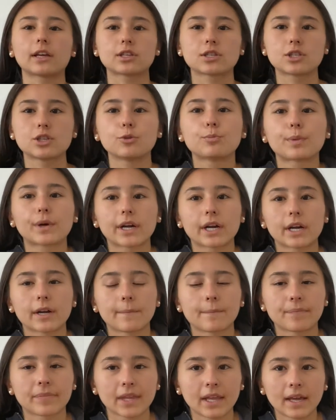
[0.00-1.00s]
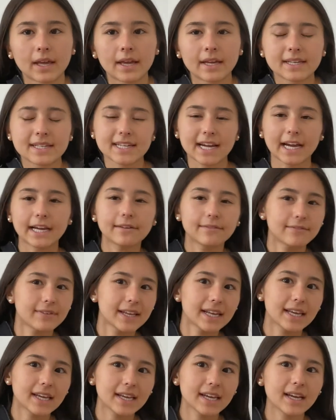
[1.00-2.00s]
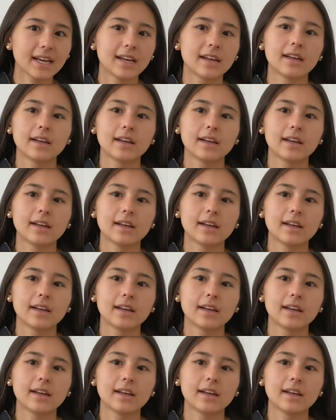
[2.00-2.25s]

super tight fitting.